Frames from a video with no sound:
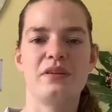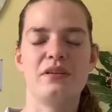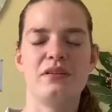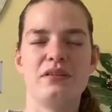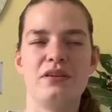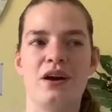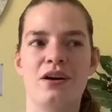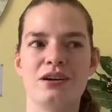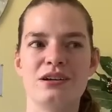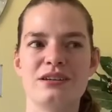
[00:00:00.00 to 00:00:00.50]

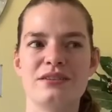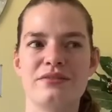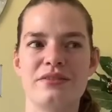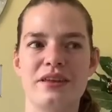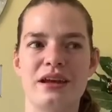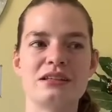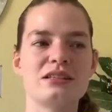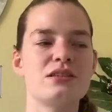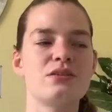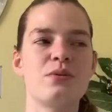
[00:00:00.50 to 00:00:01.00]
Yeah, if
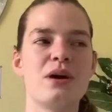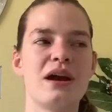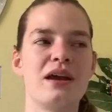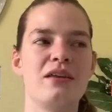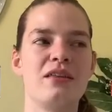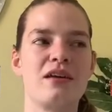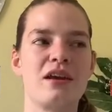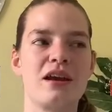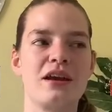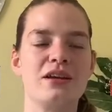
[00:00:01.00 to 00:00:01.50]
that's the way
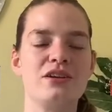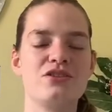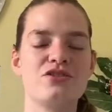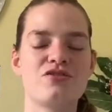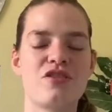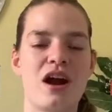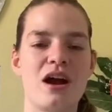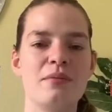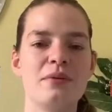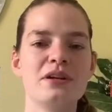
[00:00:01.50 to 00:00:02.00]
that I can
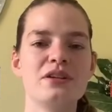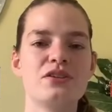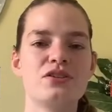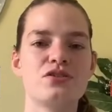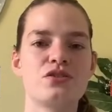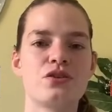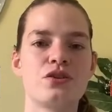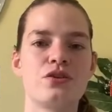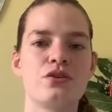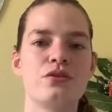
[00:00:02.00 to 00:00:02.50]
describe it.
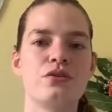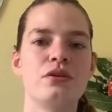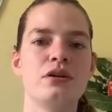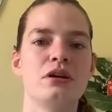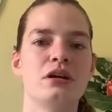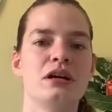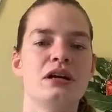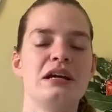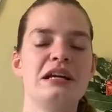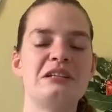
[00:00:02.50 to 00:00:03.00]
So
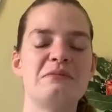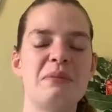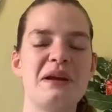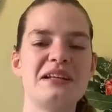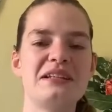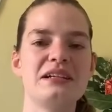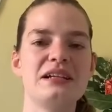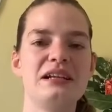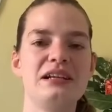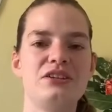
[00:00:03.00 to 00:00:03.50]
it's
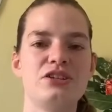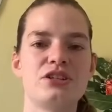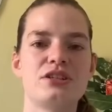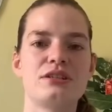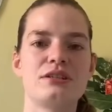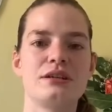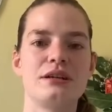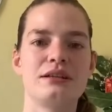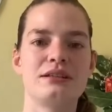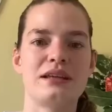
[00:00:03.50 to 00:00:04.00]
basically
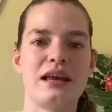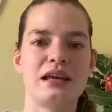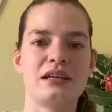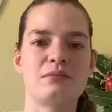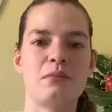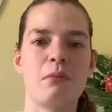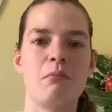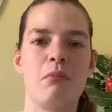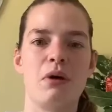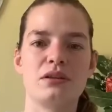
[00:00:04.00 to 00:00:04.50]
just, it takes
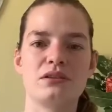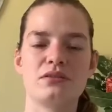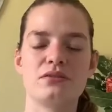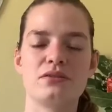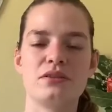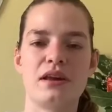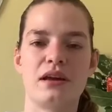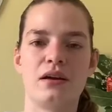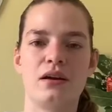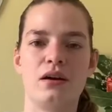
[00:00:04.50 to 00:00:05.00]
my
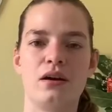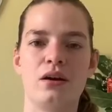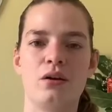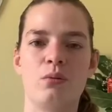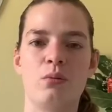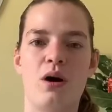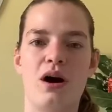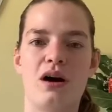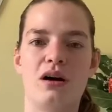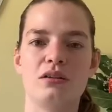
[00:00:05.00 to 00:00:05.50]
muscles like a
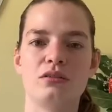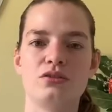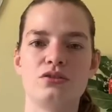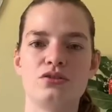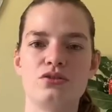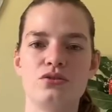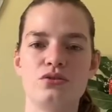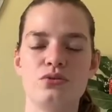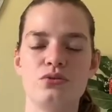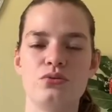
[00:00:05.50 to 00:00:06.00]
while
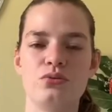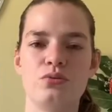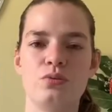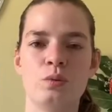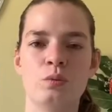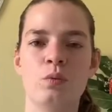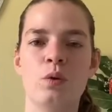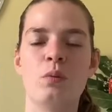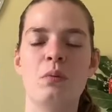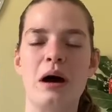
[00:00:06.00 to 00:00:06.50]
to
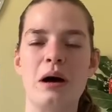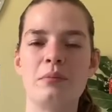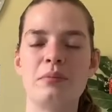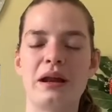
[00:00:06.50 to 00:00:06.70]
warm up.